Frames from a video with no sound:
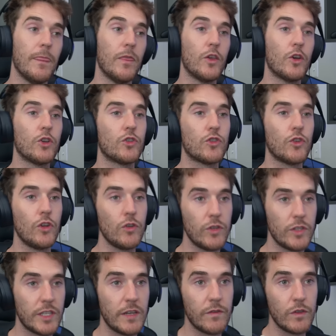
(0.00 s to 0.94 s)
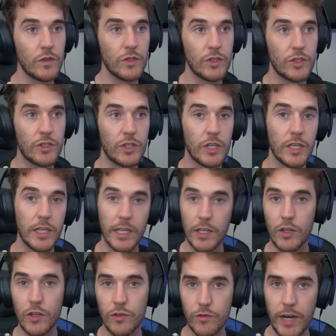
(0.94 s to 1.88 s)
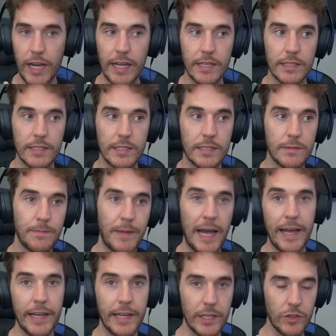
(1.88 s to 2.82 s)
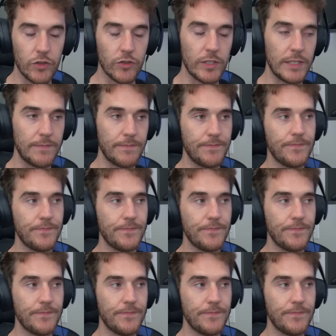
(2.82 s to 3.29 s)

the controller has given us an incorrect pattern entry.